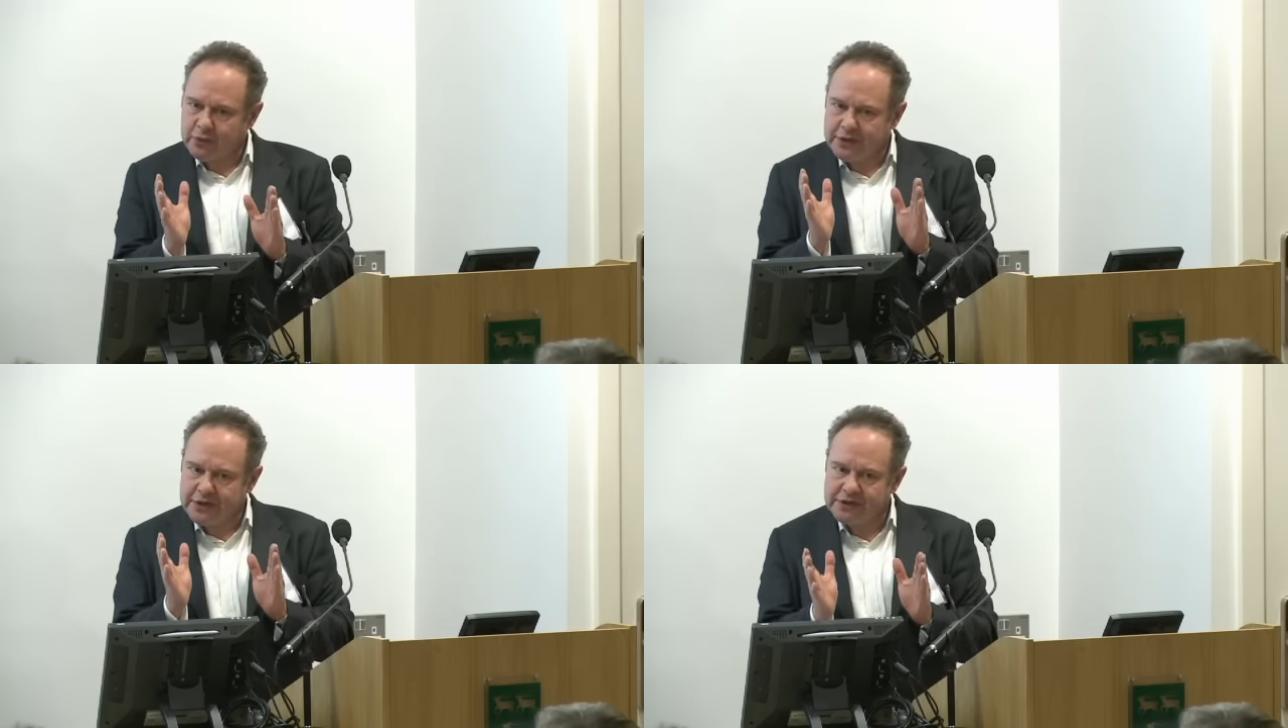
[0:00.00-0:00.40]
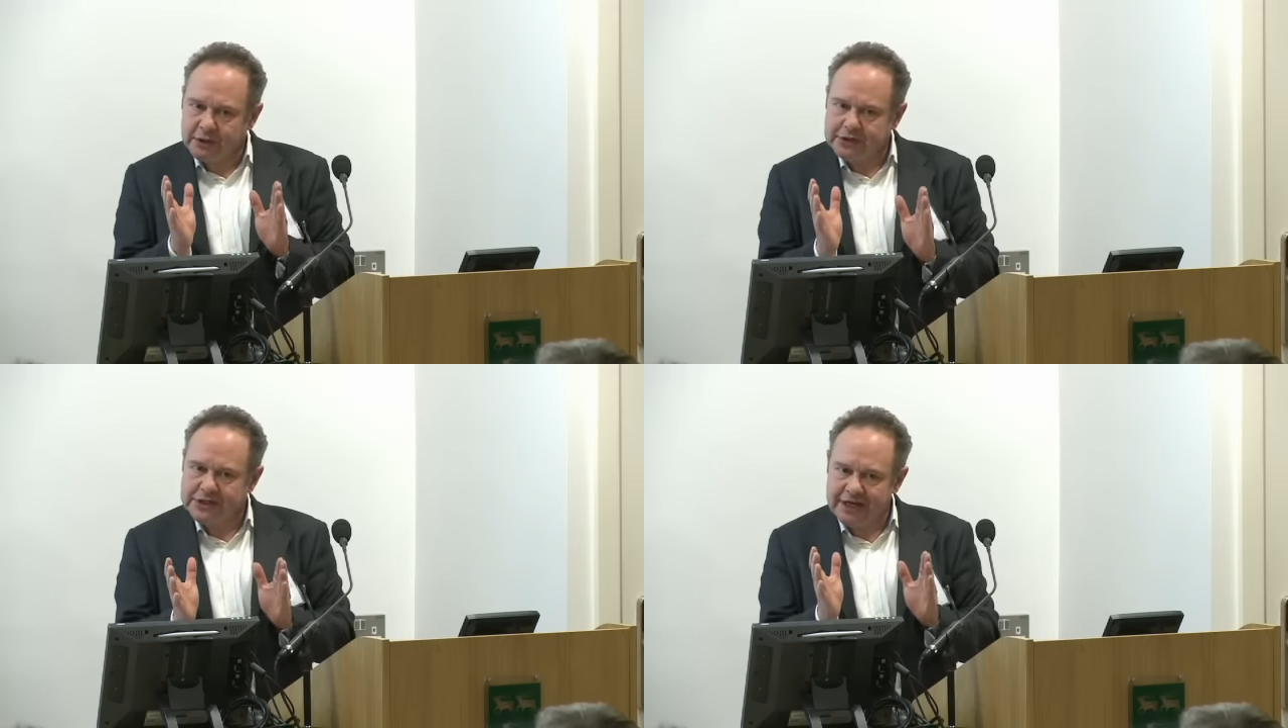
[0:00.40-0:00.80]
one of those
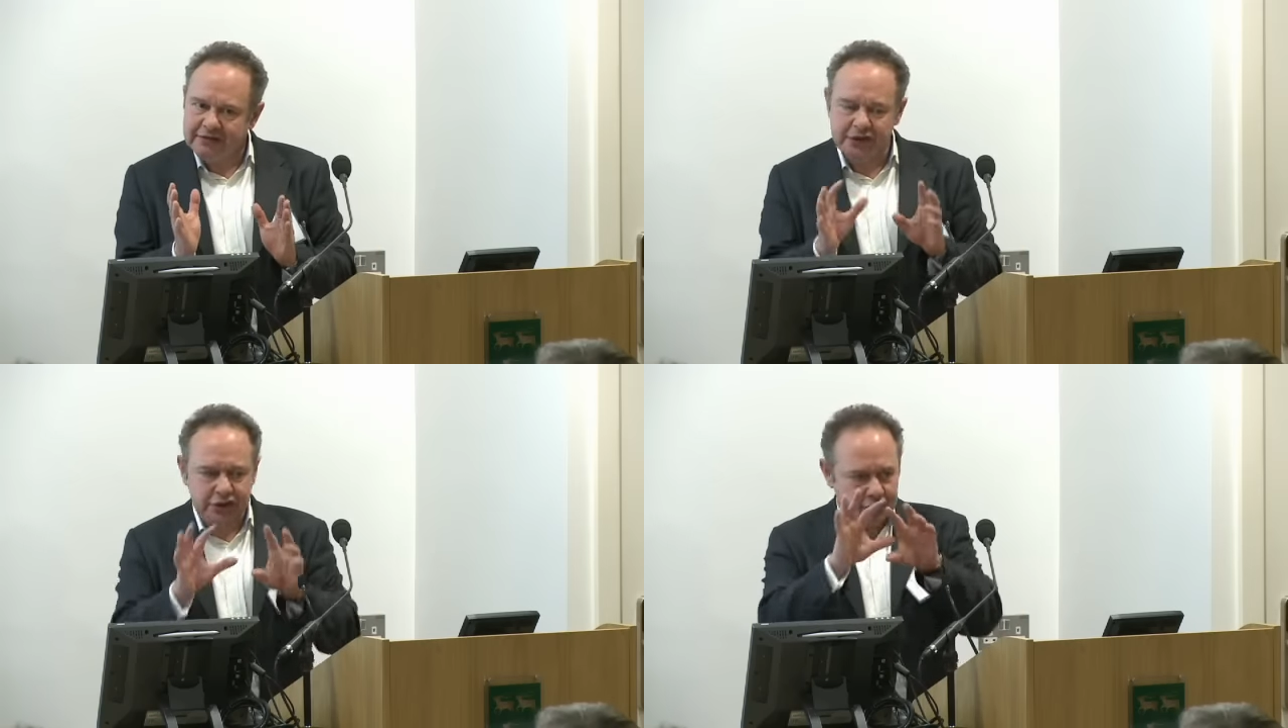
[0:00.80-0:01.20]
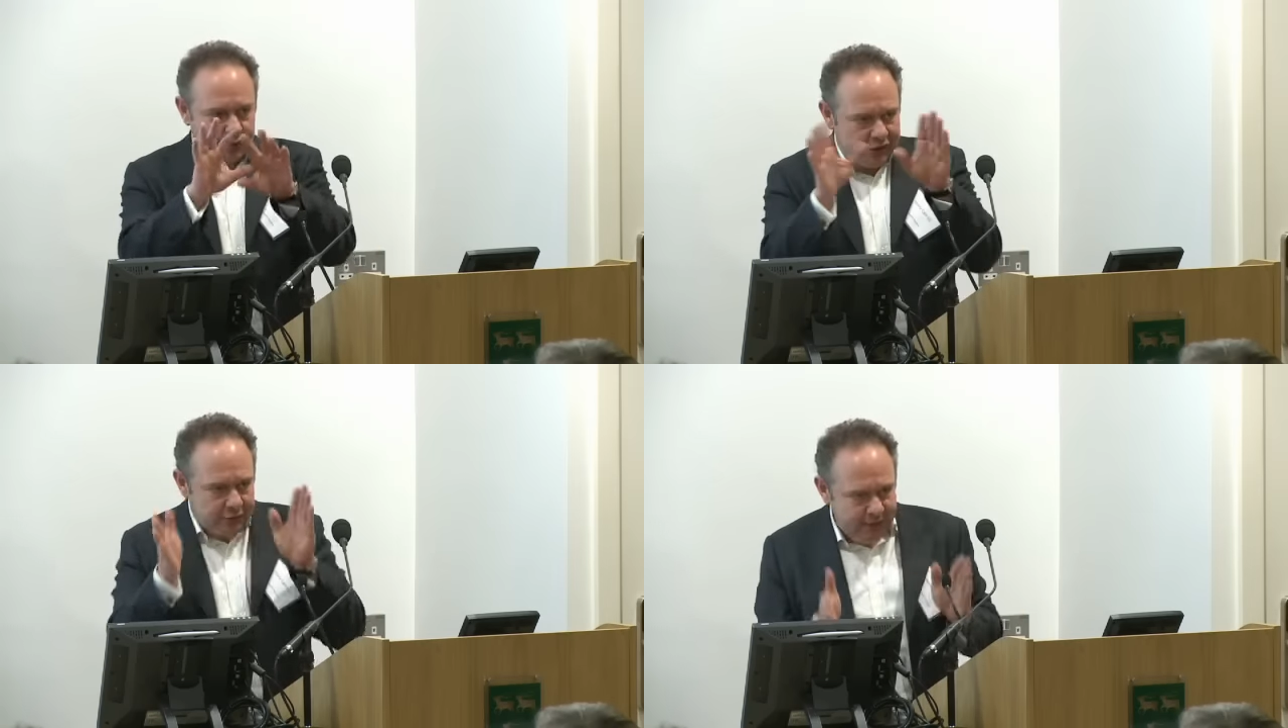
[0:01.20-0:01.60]
old televisions
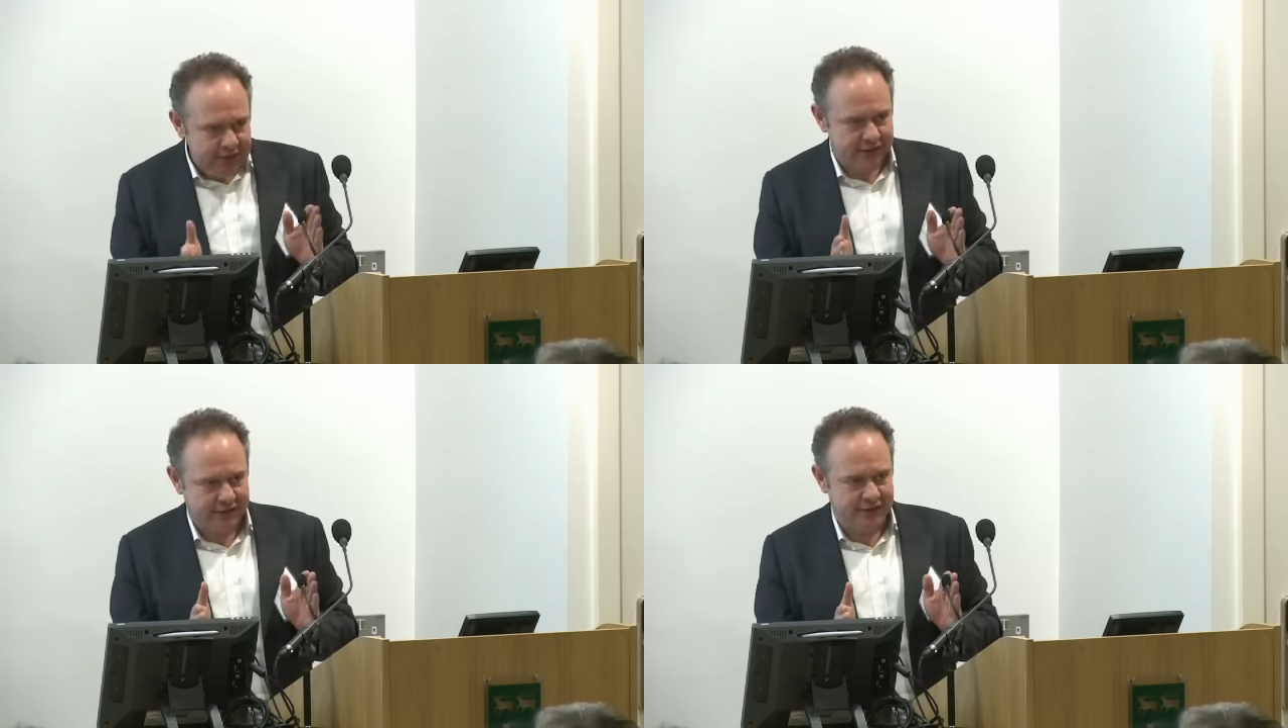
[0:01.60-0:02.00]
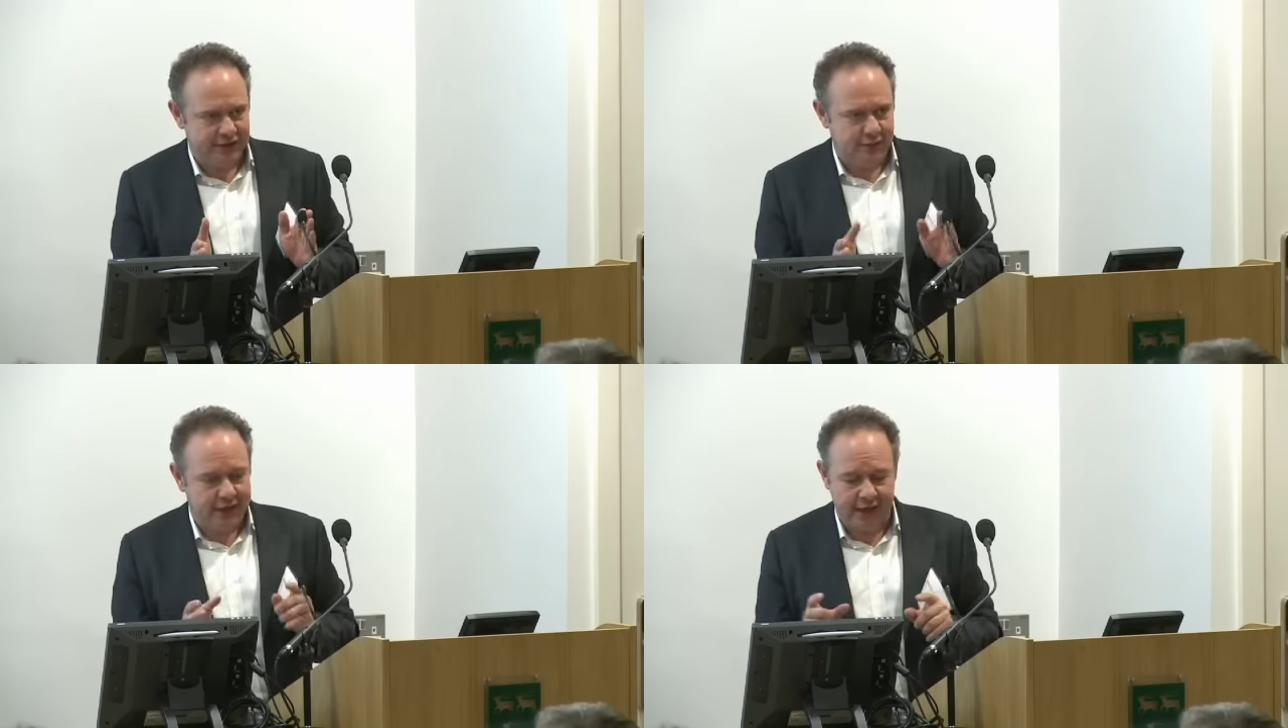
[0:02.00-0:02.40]
where it's basically
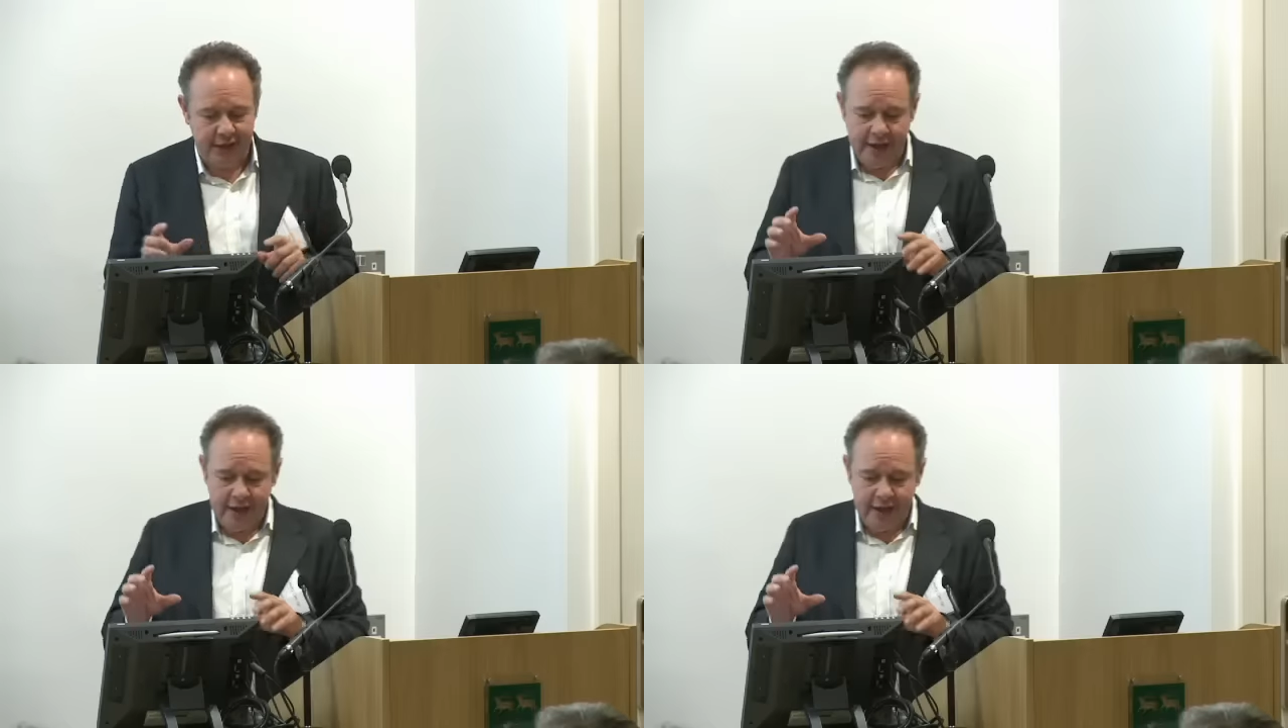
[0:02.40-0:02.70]
square.